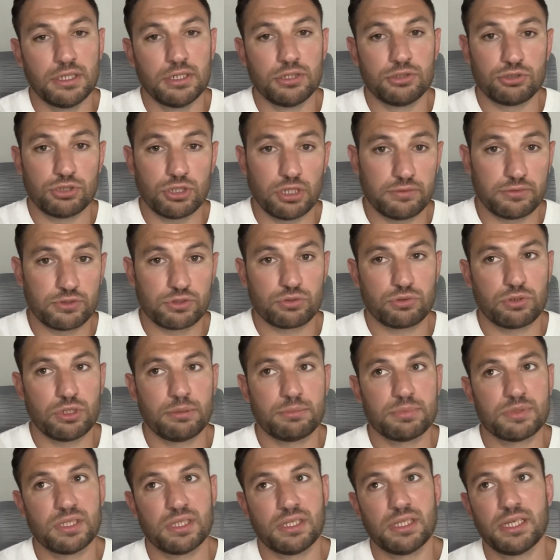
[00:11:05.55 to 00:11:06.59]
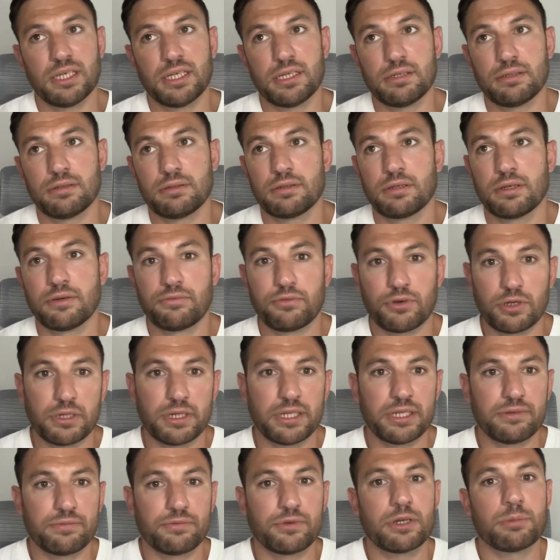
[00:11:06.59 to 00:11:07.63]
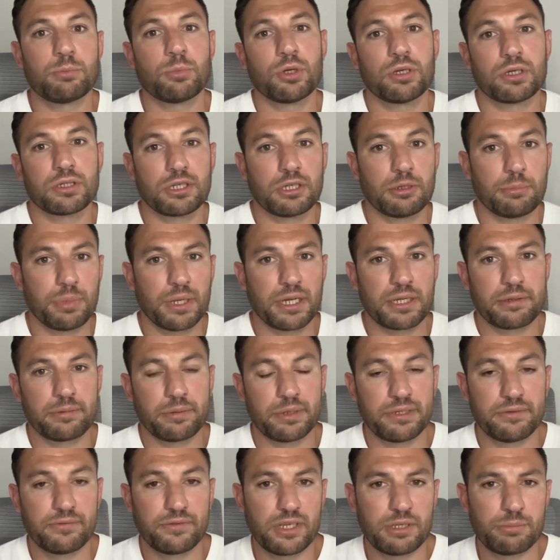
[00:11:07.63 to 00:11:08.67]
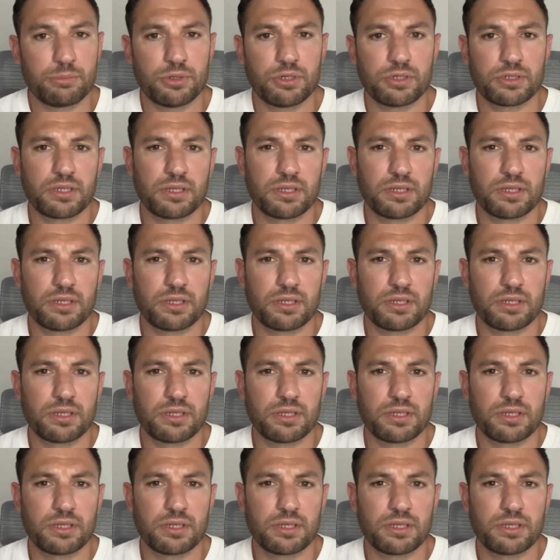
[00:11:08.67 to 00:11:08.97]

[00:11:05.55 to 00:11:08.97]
JavaScript and then a front-end framework and a back-end framework,